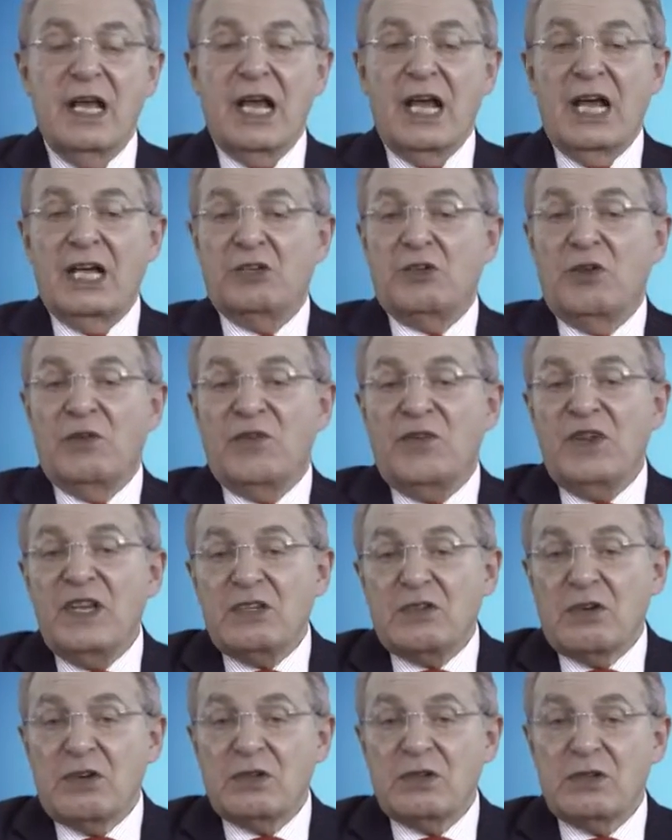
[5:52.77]
and the
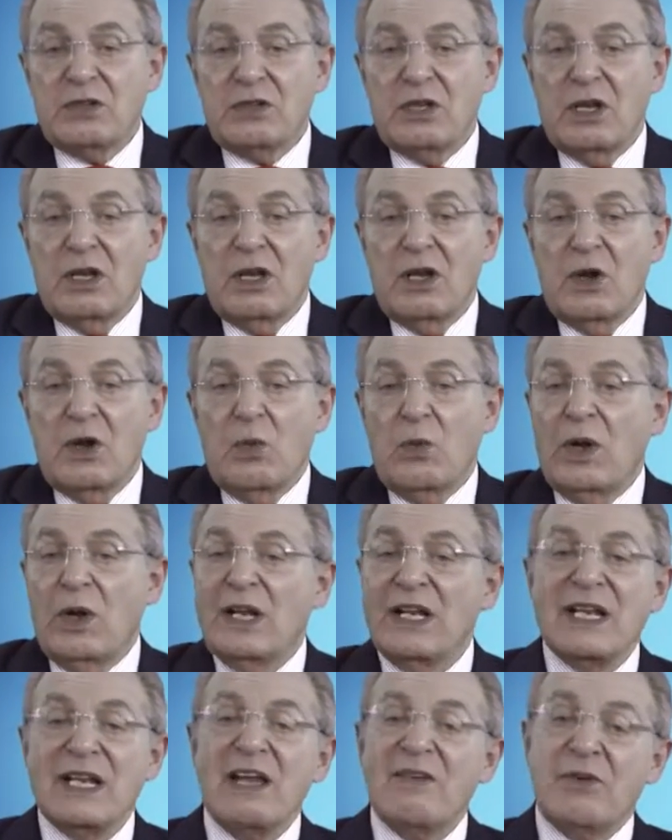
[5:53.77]
fetus will
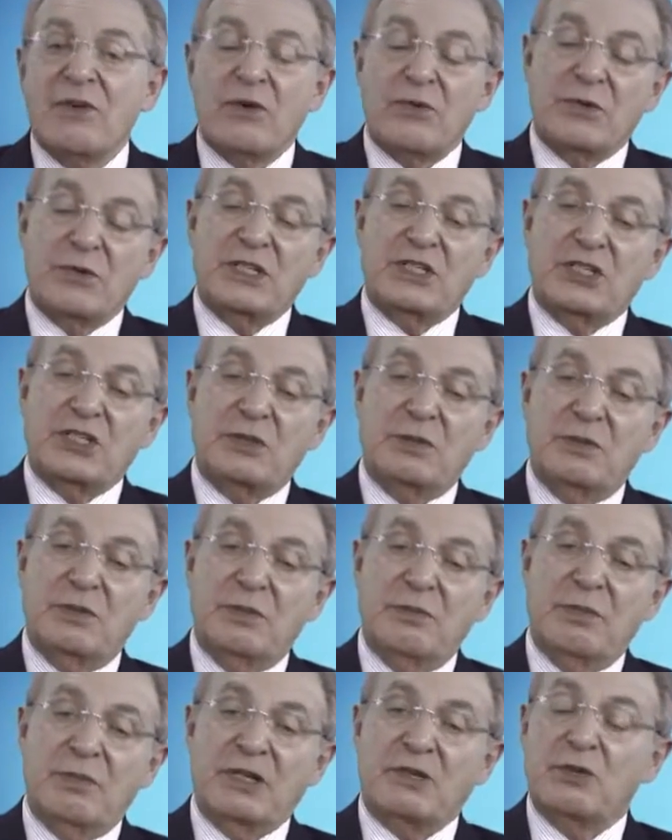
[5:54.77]
never reach
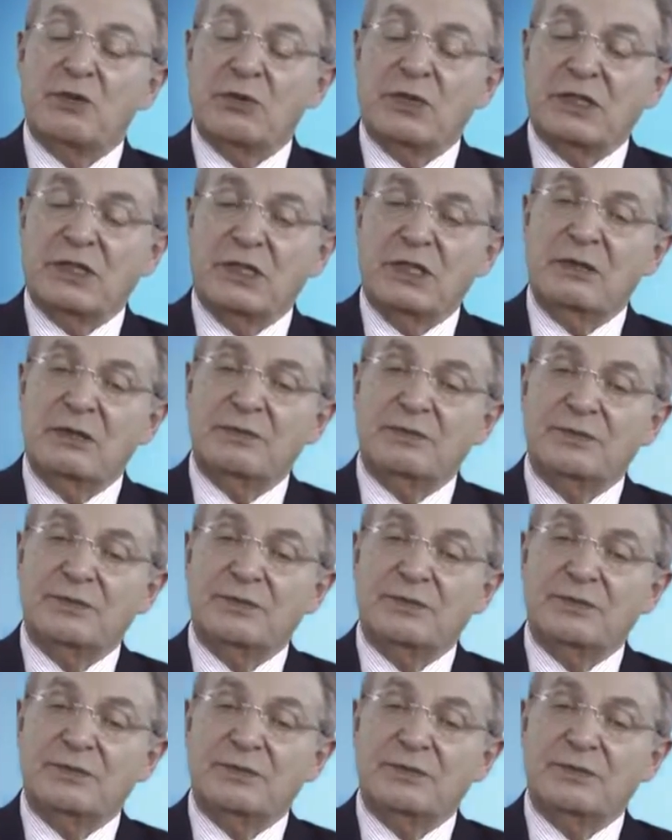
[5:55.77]
maturity.